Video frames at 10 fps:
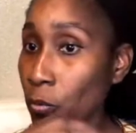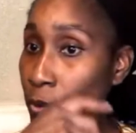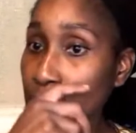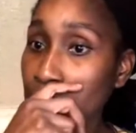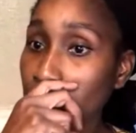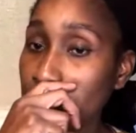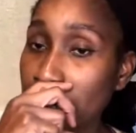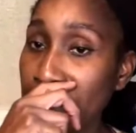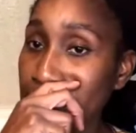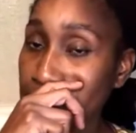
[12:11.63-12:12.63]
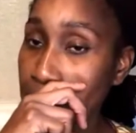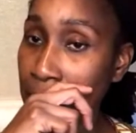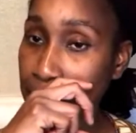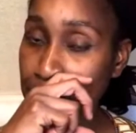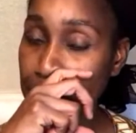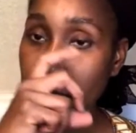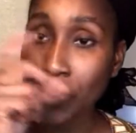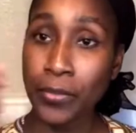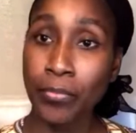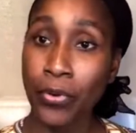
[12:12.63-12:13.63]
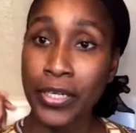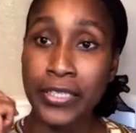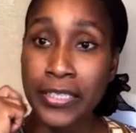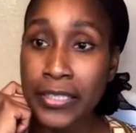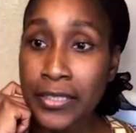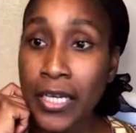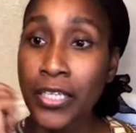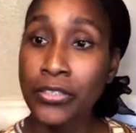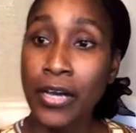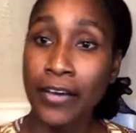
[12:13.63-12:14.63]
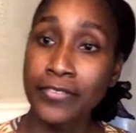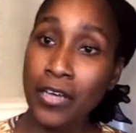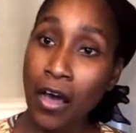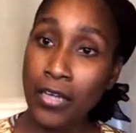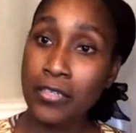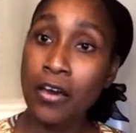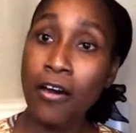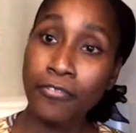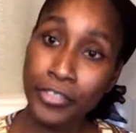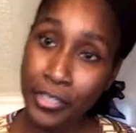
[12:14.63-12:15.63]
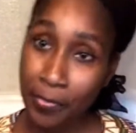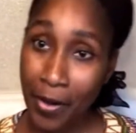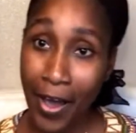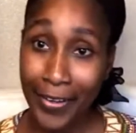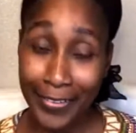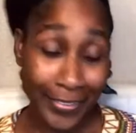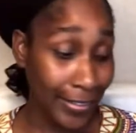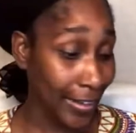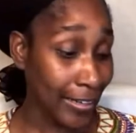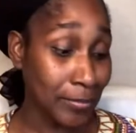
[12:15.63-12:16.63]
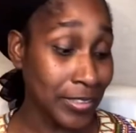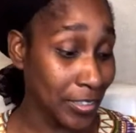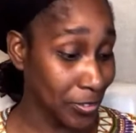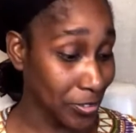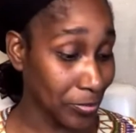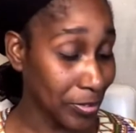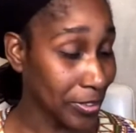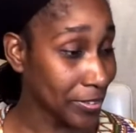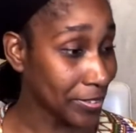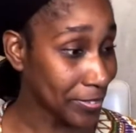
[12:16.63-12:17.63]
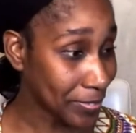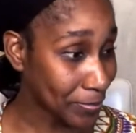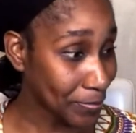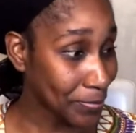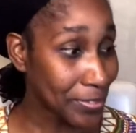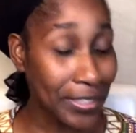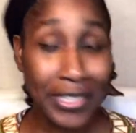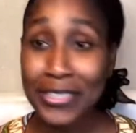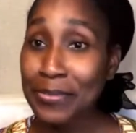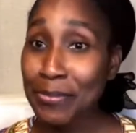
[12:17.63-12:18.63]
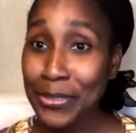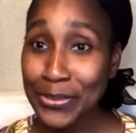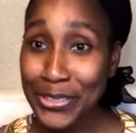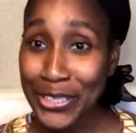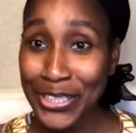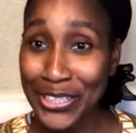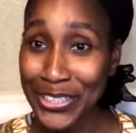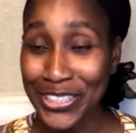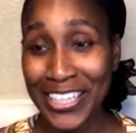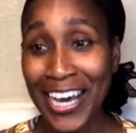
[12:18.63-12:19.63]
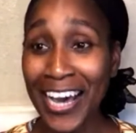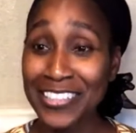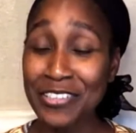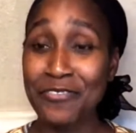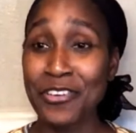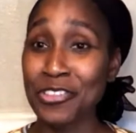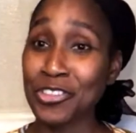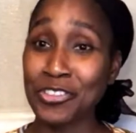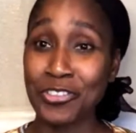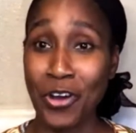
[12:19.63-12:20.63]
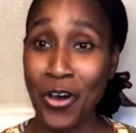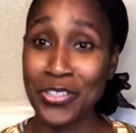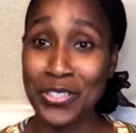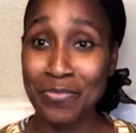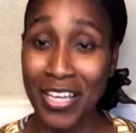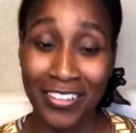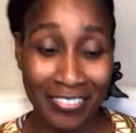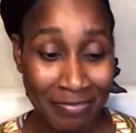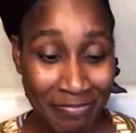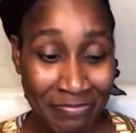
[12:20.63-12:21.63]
working with elderberry and you're boiling it, you have to uncover your pot. And let me tell you something, elderberry has a very strong smell,